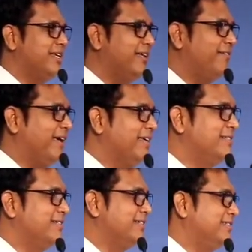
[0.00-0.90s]
ZF has
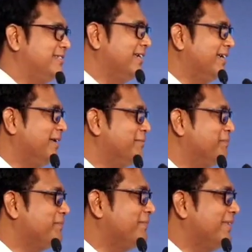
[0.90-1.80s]
this uh,
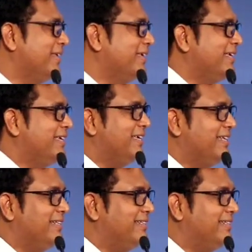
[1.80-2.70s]

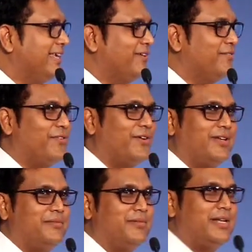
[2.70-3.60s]
thing for
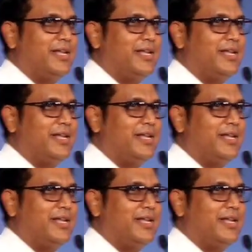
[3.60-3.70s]
Tamil